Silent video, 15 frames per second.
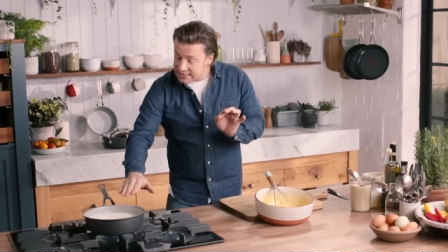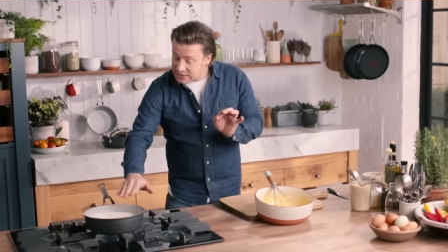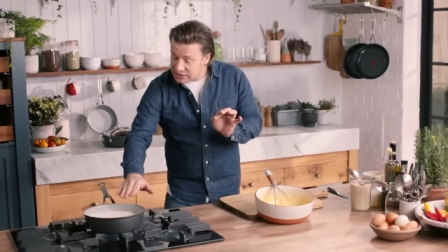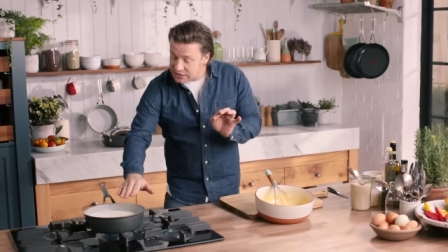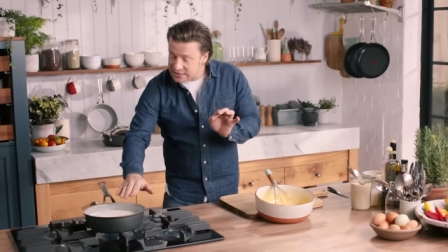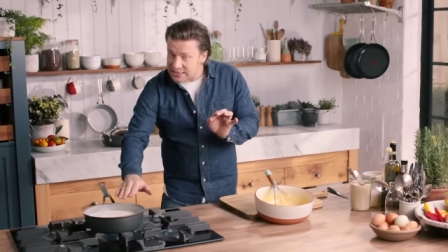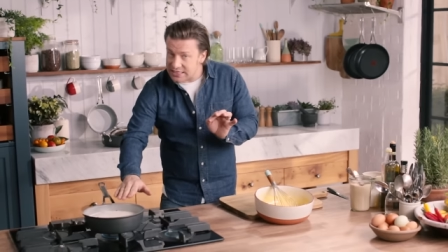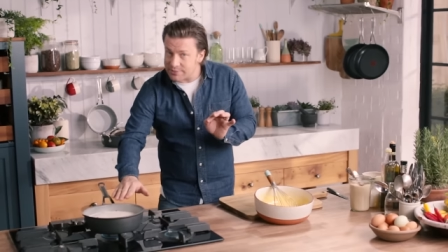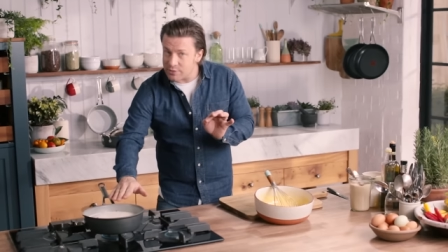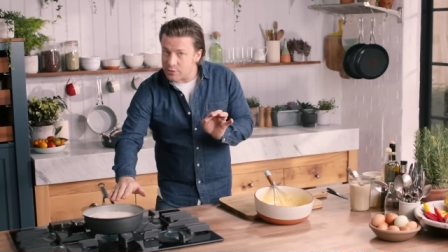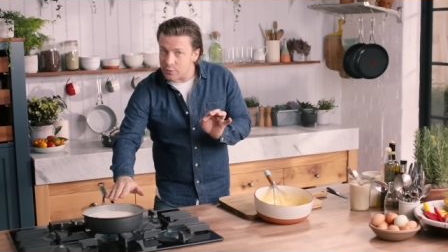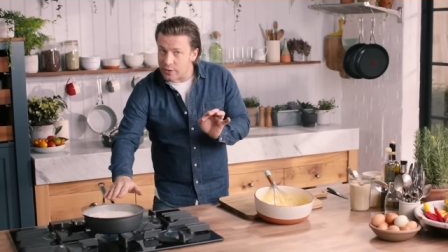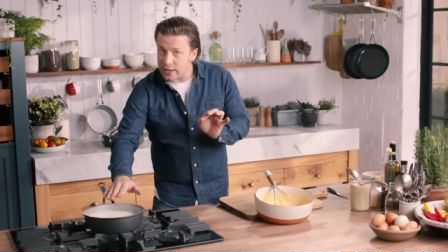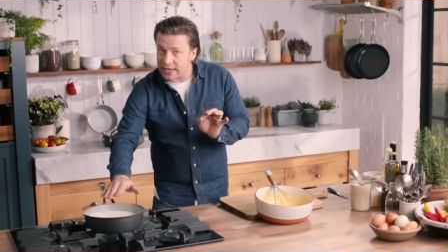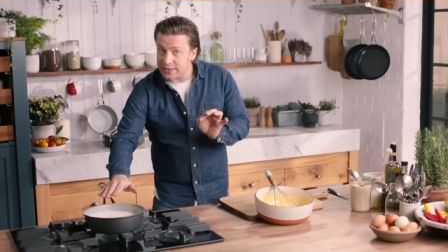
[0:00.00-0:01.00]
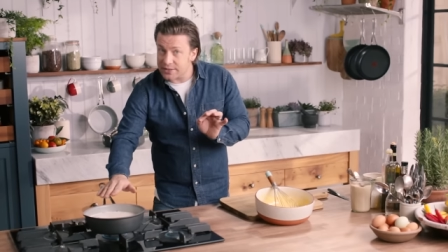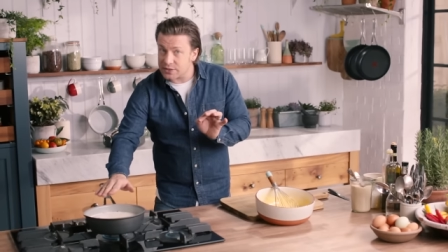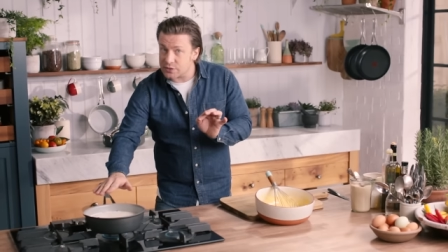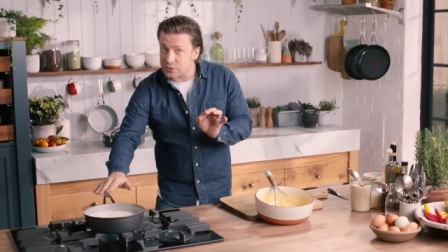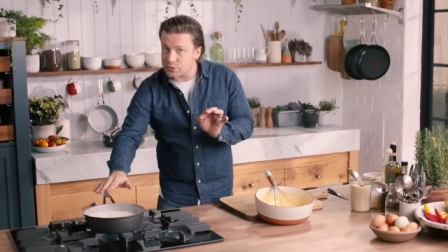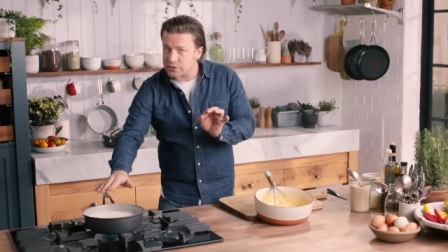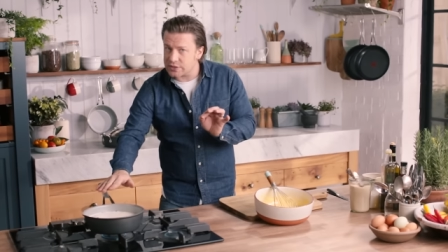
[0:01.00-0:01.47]
this just simmer away in the
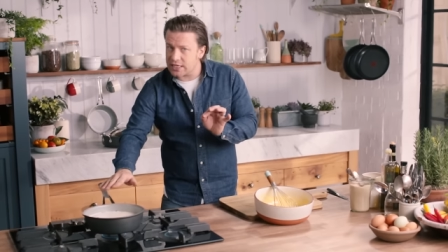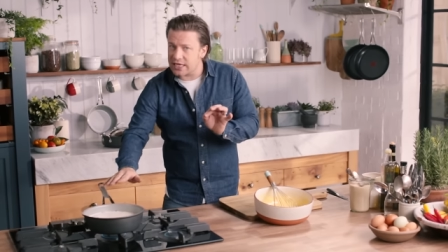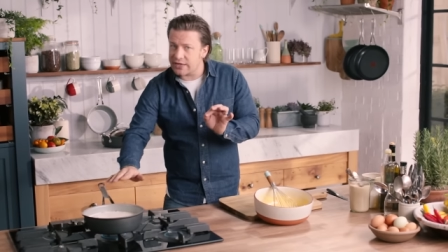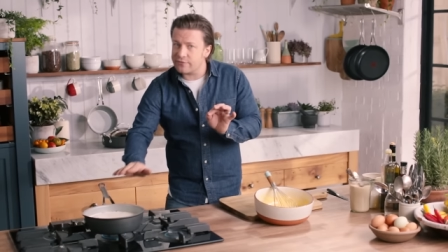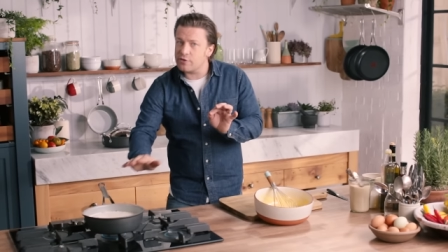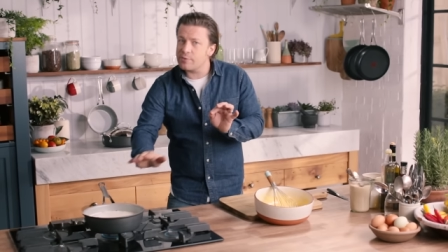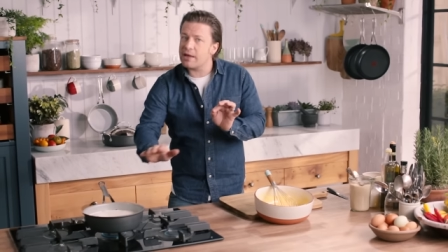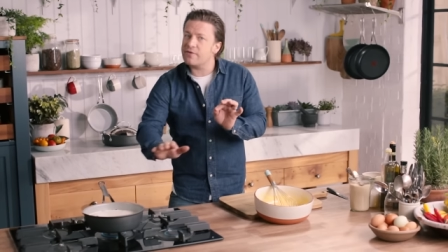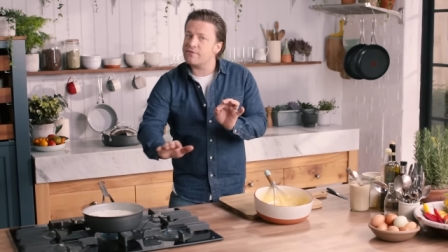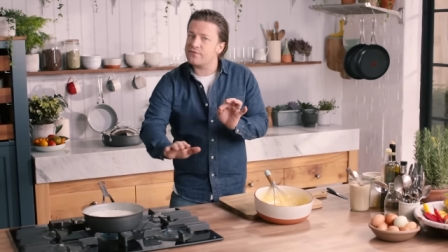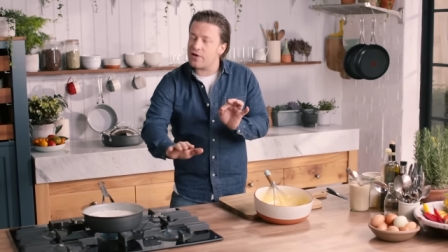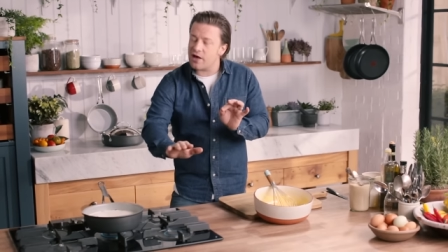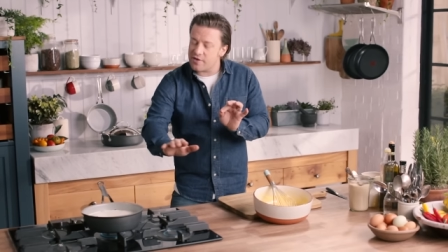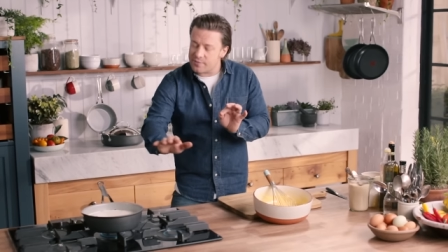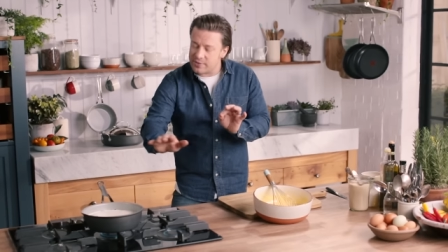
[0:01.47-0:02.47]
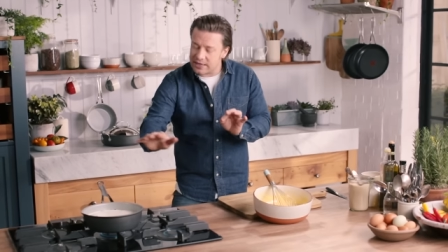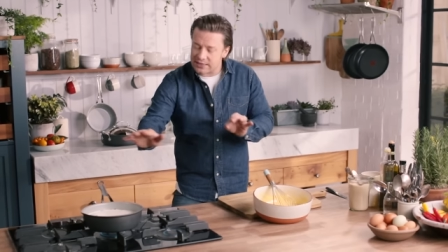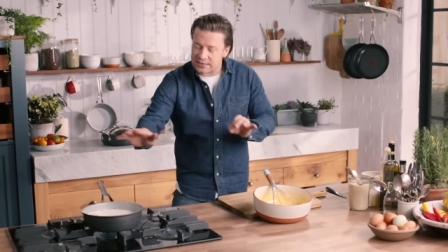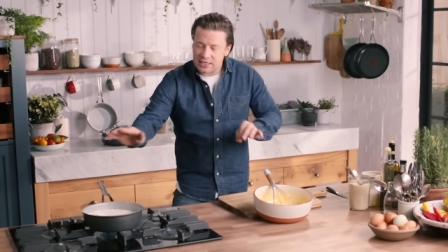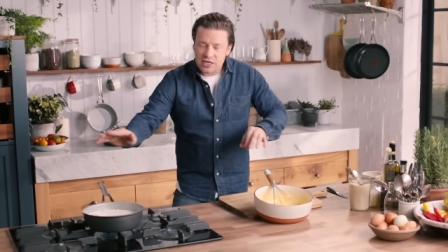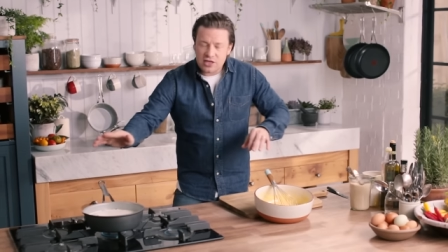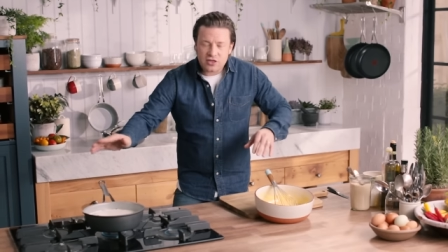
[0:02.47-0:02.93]
saucier for about five
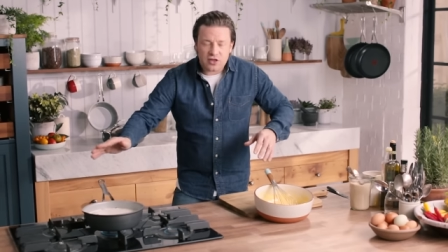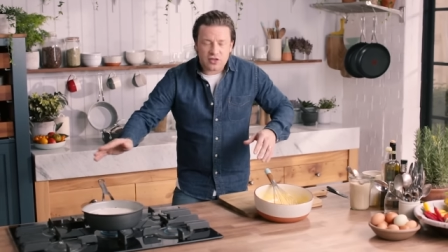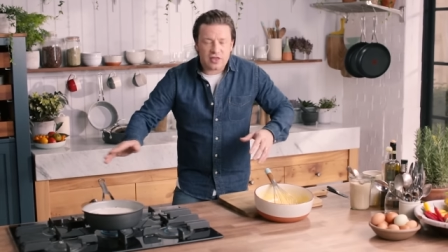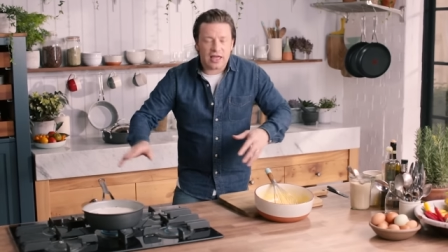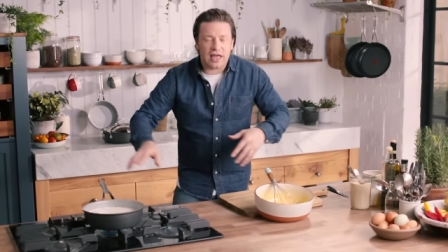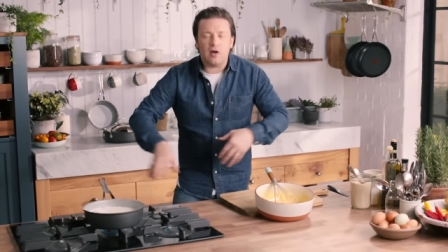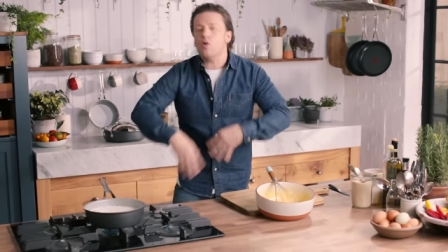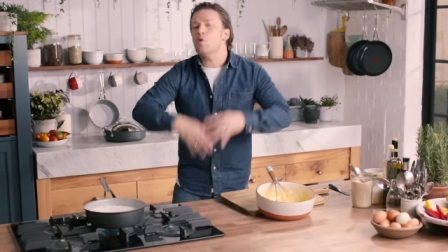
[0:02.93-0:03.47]
minutes just to get